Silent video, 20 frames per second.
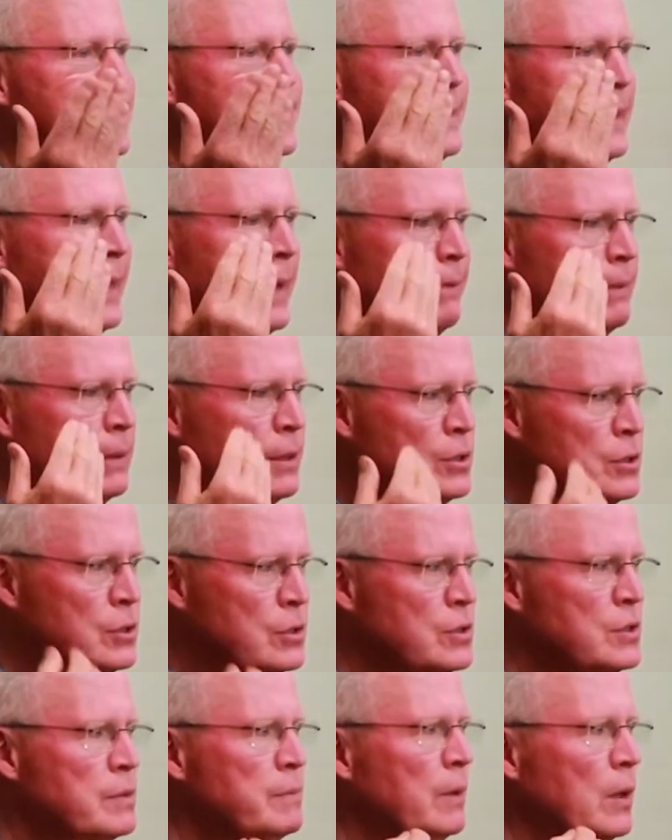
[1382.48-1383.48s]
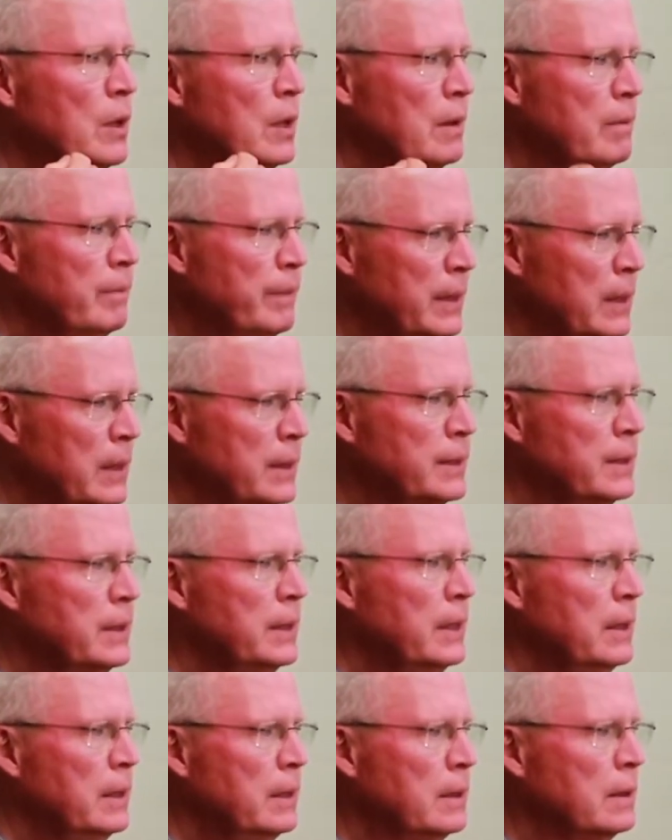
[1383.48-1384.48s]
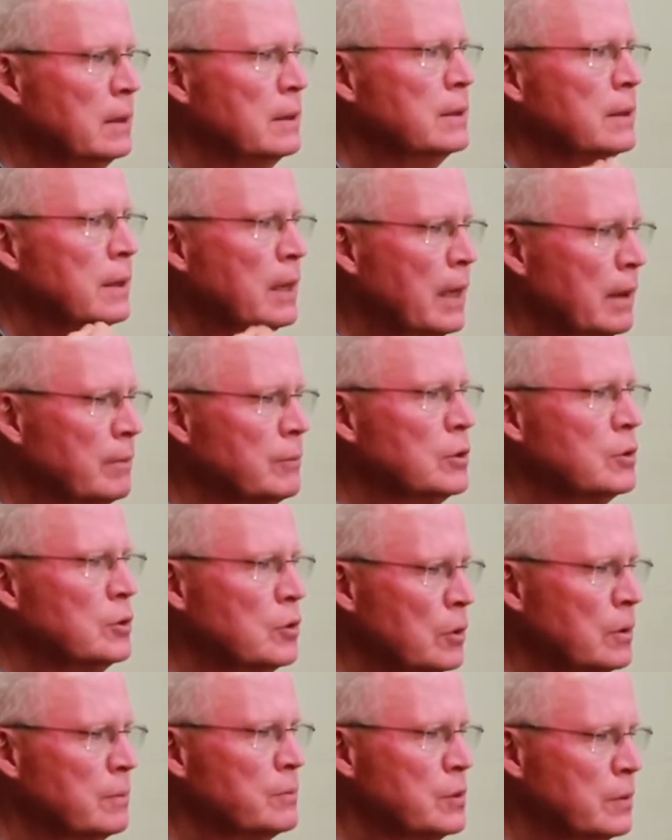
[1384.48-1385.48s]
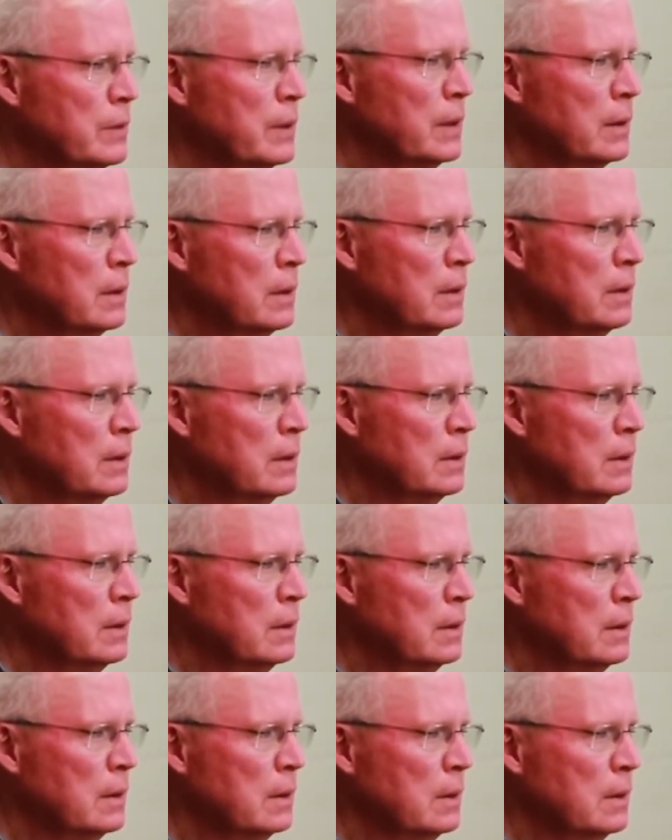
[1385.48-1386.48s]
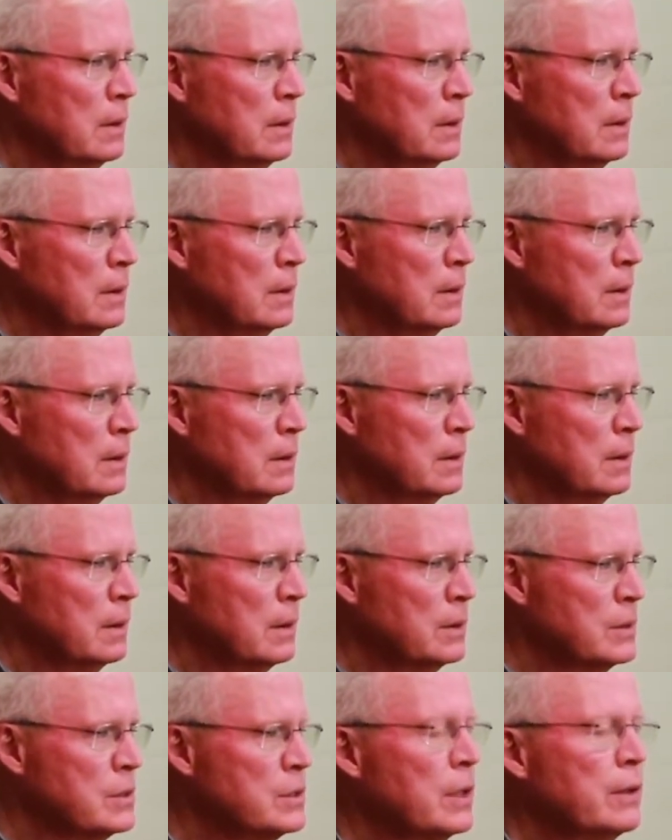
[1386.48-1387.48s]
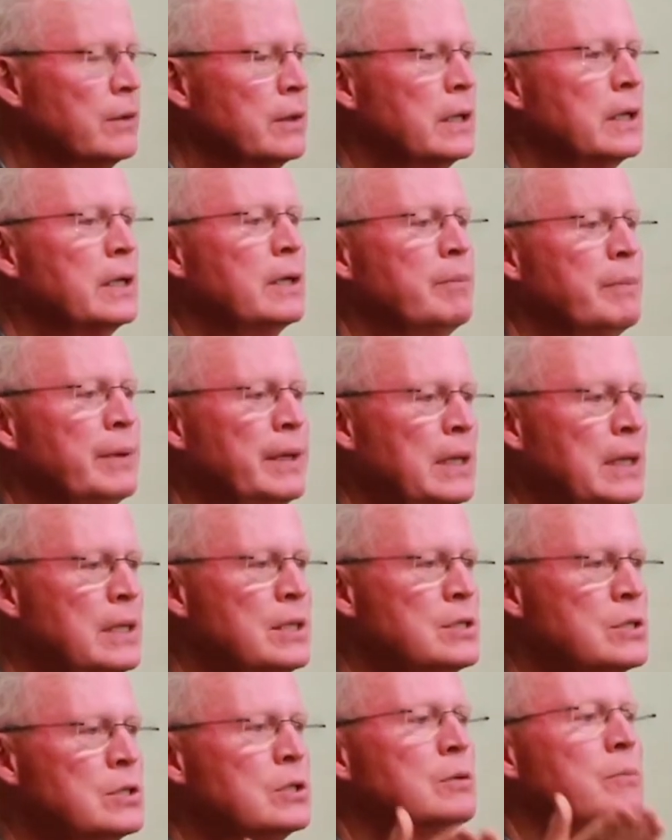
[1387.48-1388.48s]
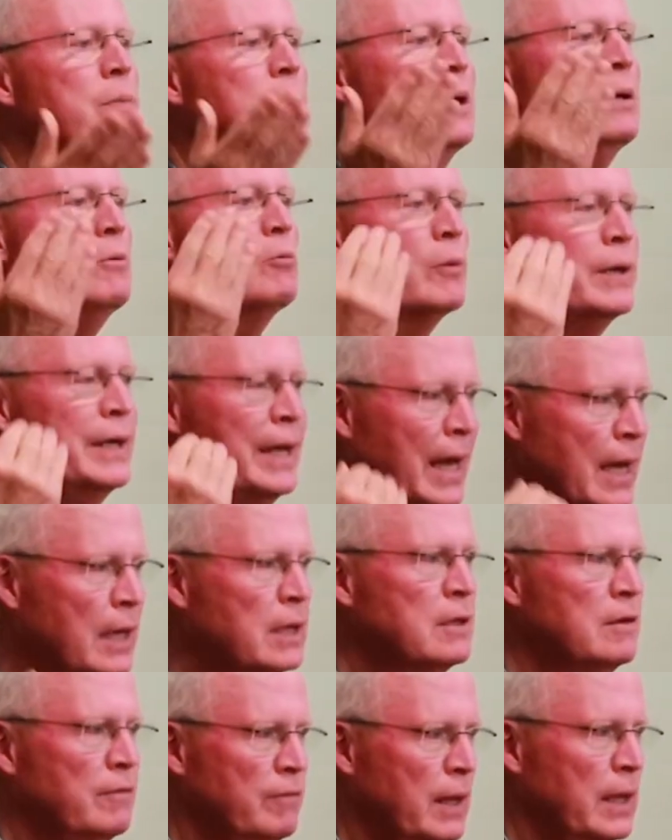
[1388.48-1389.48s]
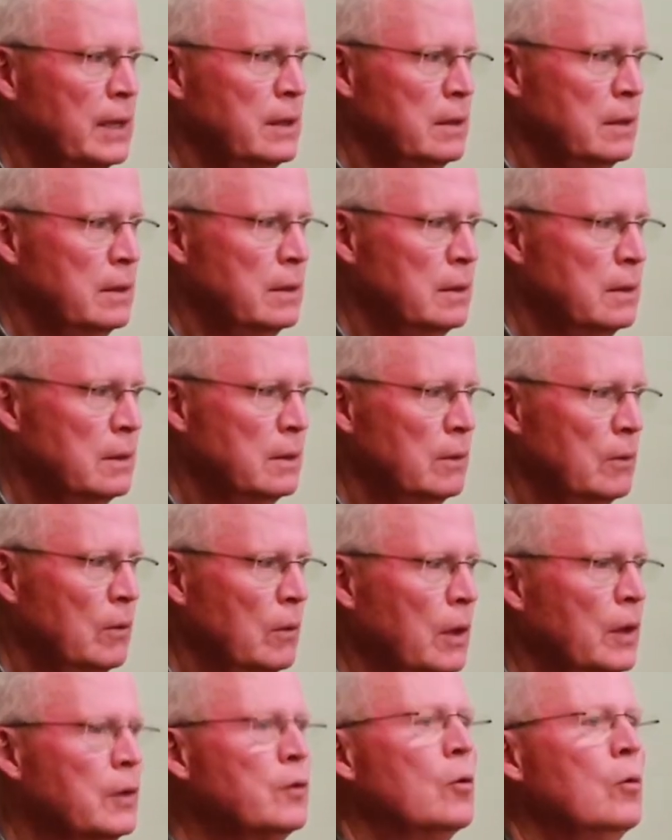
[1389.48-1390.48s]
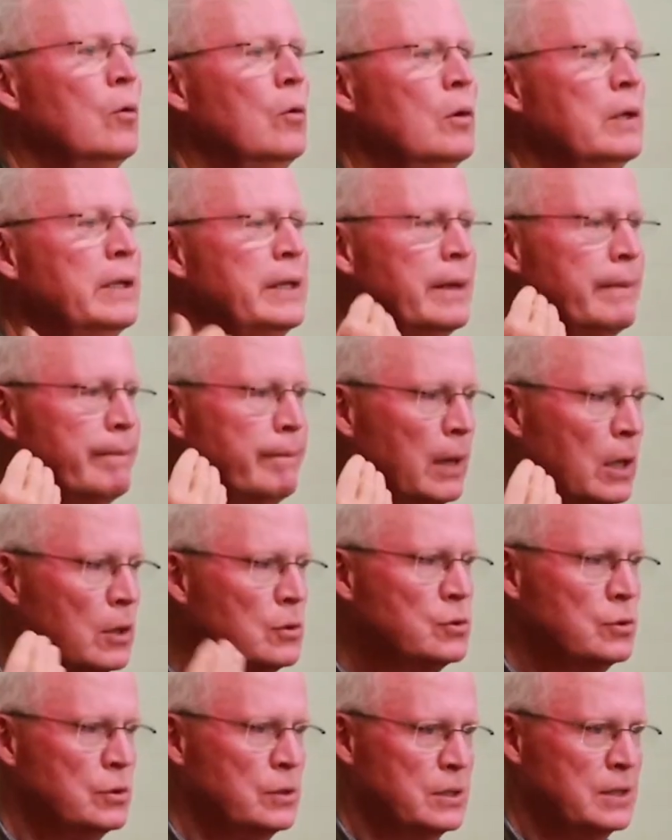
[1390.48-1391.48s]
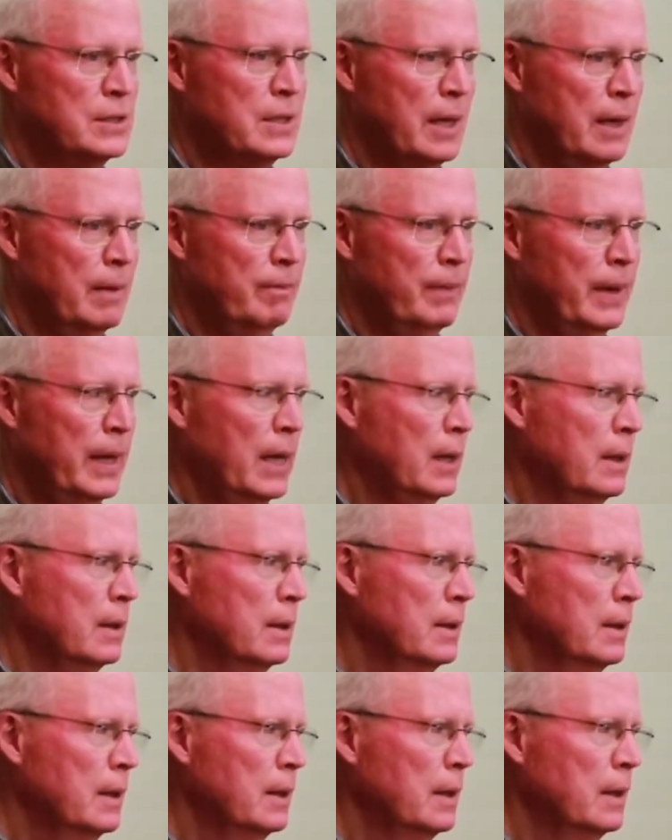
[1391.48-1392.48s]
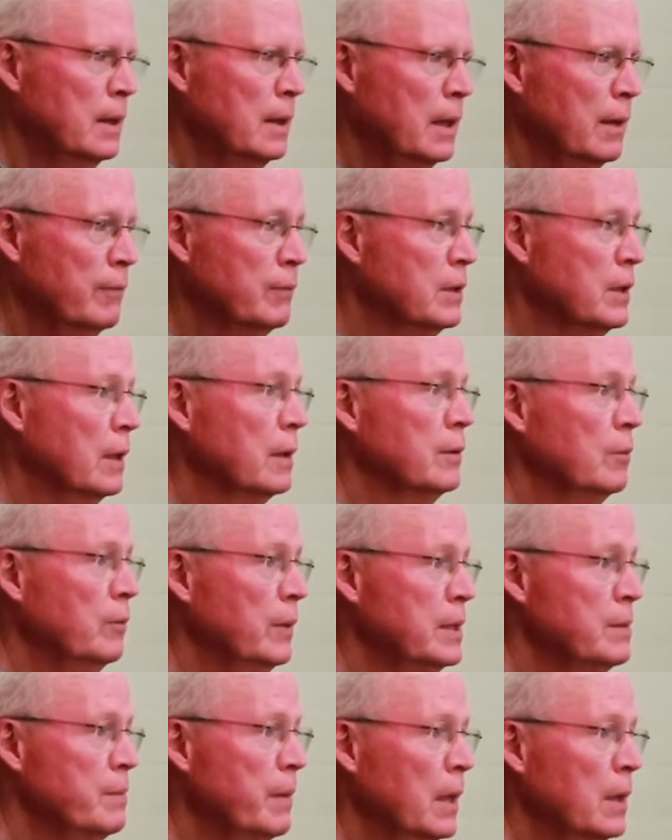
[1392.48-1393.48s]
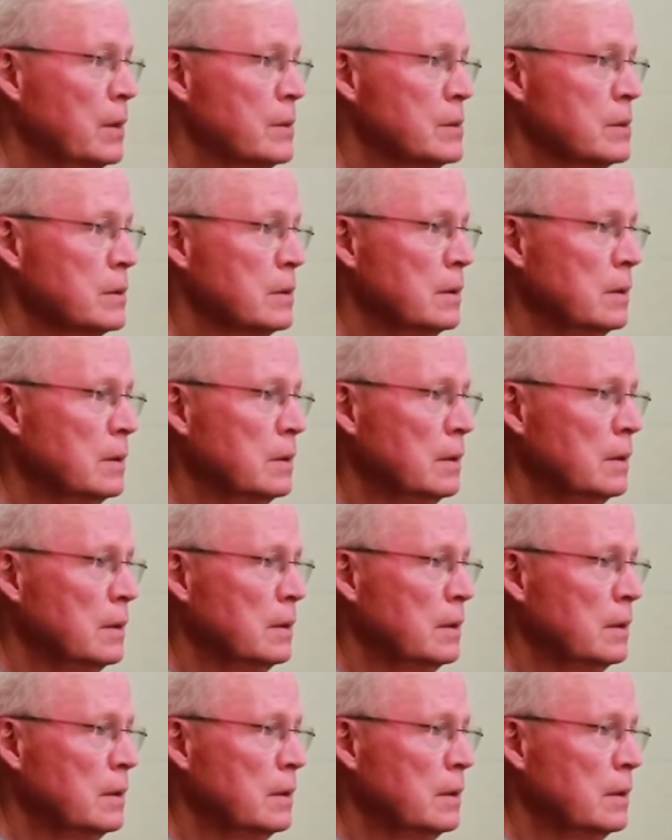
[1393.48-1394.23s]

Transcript: it damages my ability to come to terms with it, so that it appears to be reactivated and all the emotions come back every time the wind blows,